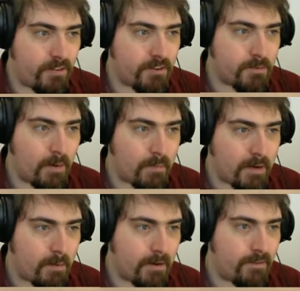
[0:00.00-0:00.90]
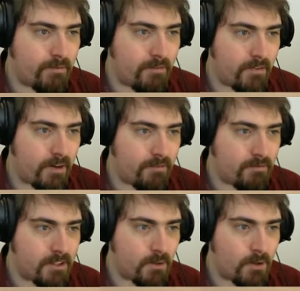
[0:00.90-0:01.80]
spam coming in from Furfa,
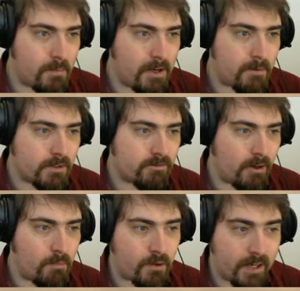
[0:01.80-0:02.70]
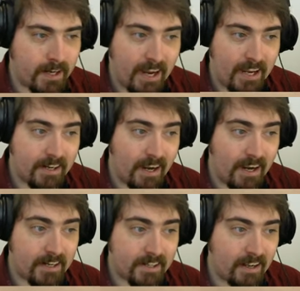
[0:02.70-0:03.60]
and so he may as well grab what he can
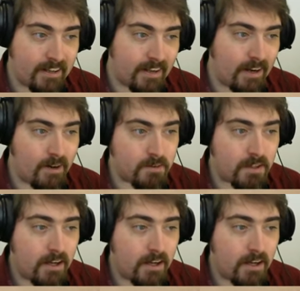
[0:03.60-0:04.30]
and get out.